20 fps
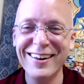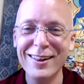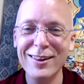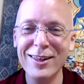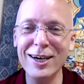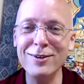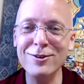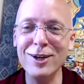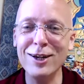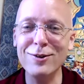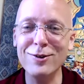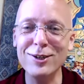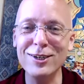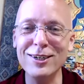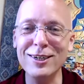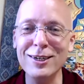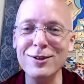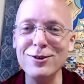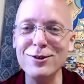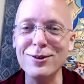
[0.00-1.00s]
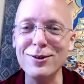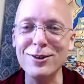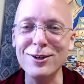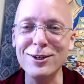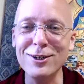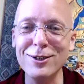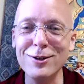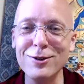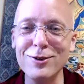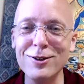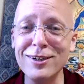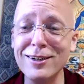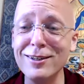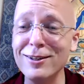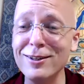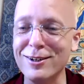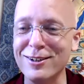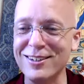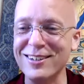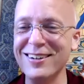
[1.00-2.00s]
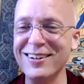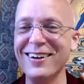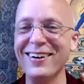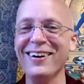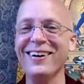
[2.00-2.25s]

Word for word: Actually, that's easier than it is in English.